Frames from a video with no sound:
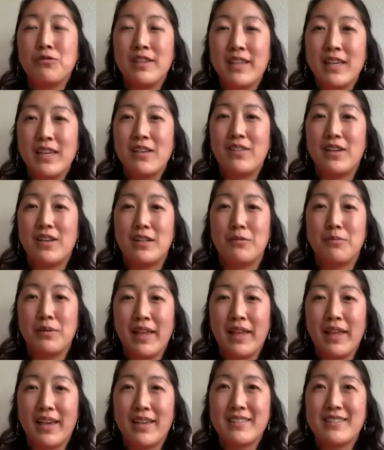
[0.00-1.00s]
live in a
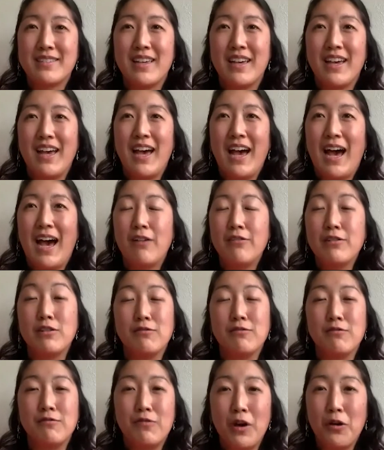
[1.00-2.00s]
place, how
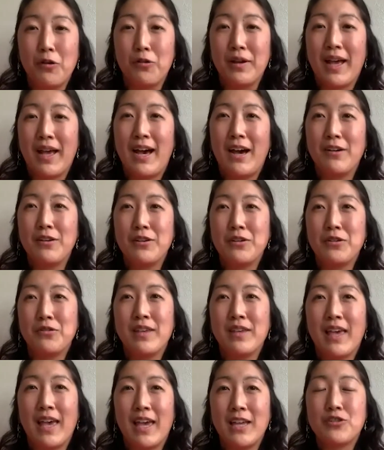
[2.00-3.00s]
you vote, how you
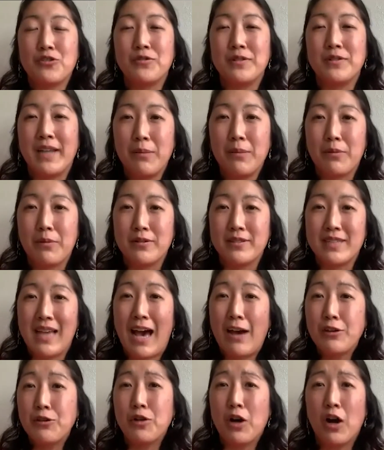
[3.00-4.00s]
engage your neighbors, how
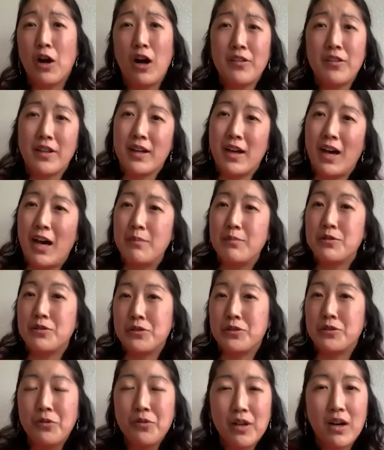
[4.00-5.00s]
you call the cops or
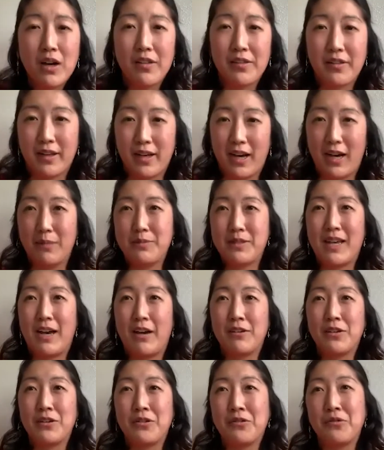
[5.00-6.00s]
don't call the cops, how
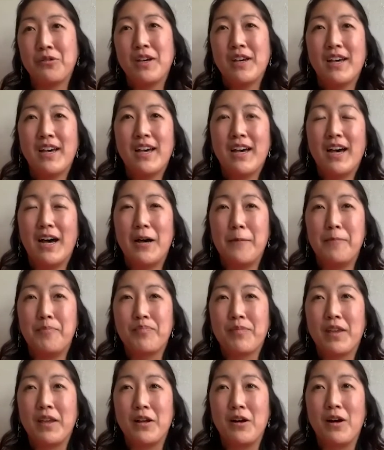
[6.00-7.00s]
you,
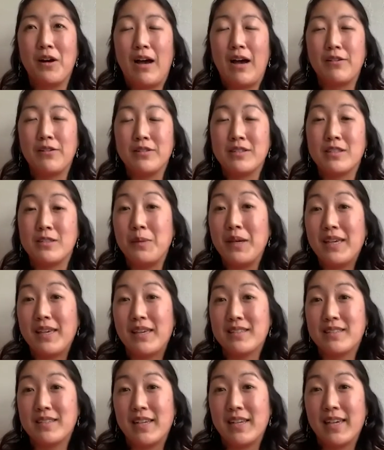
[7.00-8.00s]
how you speak
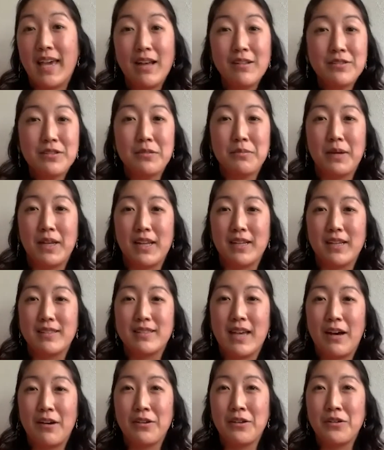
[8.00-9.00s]
in city council meetings,
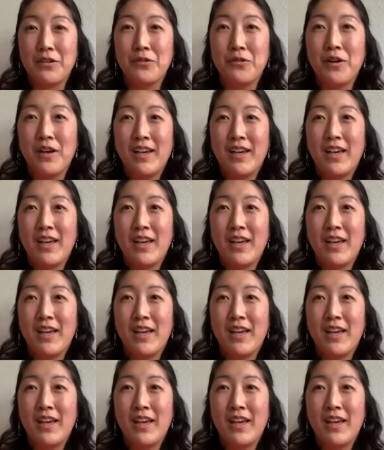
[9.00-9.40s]
how you